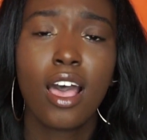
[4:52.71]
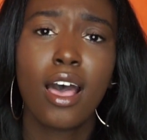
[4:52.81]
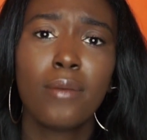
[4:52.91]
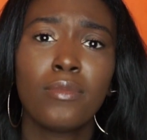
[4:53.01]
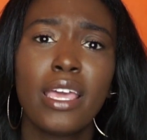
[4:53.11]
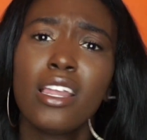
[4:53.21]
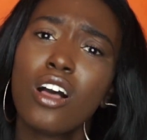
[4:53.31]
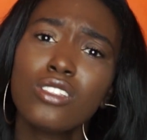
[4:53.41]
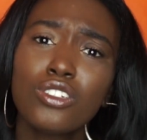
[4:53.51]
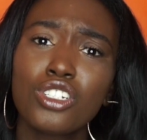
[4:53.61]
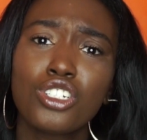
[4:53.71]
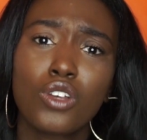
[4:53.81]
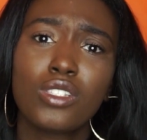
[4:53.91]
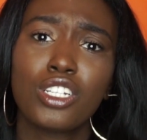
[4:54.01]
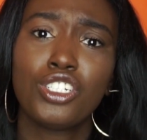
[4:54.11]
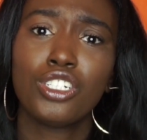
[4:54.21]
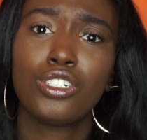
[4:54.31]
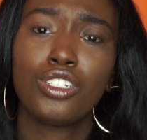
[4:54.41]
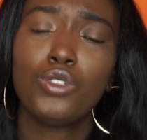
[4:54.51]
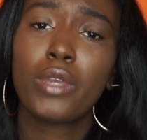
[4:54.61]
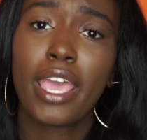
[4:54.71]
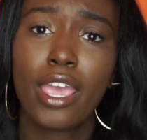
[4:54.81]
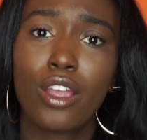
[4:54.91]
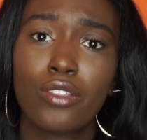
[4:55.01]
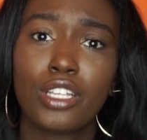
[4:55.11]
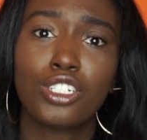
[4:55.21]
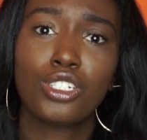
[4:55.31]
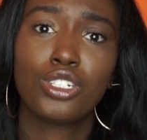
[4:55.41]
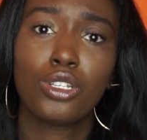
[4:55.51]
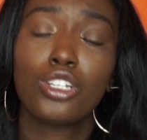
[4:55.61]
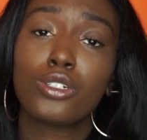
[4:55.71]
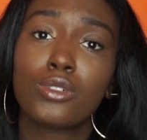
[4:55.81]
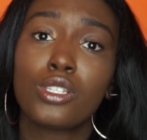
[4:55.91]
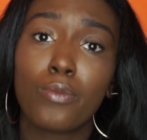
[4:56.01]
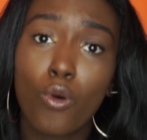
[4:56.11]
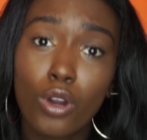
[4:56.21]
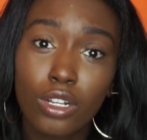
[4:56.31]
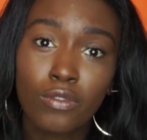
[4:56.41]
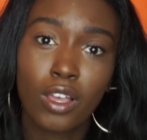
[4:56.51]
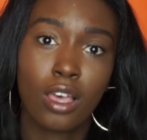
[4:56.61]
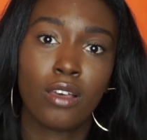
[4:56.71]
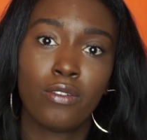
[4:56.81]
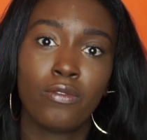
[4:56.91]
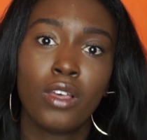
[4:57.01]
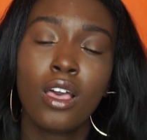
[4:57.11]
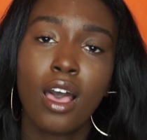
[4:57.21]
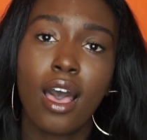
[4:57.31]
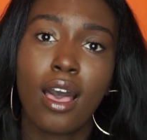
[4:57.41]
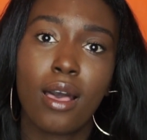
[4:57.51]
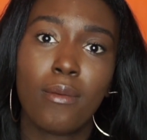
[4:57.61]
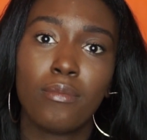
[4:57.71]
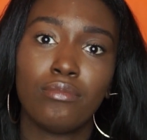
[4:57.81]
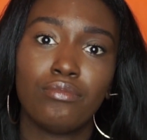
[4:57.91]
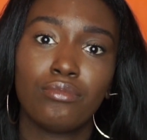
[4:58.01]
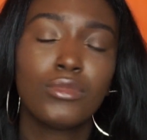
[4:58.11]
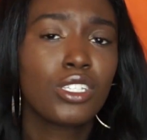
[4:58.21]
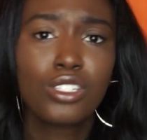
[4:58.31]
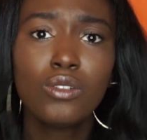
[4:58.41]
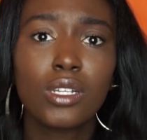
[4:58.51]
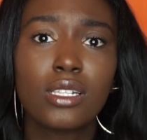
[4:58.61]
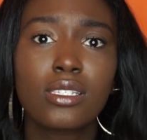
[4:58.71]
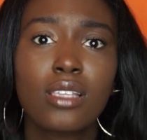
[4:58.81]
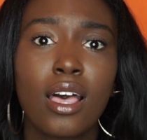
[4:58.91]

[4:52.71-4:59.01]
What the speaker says: And it also just shows that you care, that you're supportive of the students.